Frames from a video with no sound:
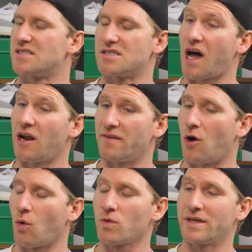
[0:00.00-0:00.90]
It's not
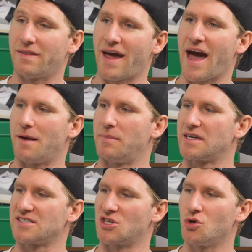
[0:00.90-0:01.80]
only that,
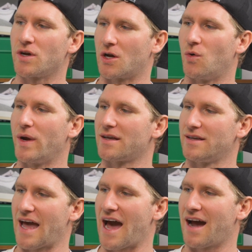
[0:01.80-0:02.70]
because like you could
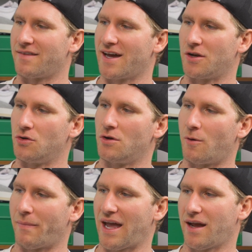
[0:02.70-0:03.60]
quickly add that new
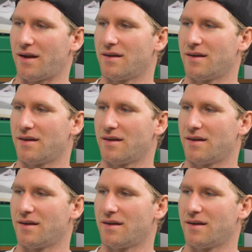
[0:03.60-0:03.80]
domain.